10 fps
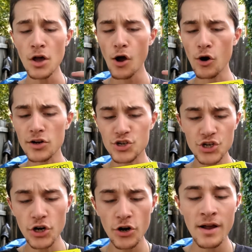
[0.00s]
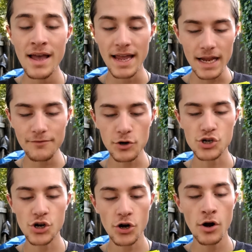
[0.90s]
are sugar, invert
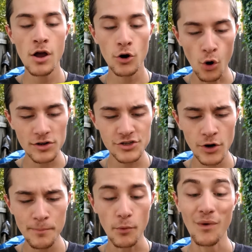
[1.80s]
sugar, corn syrup.